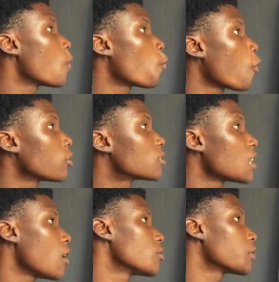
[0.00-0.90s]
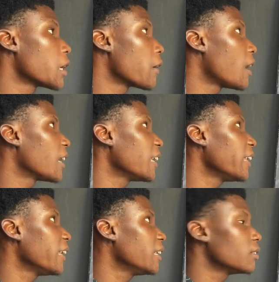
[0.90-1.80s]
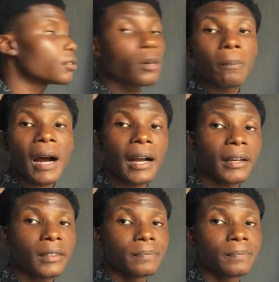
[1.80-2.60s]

1,000 naira in the bank.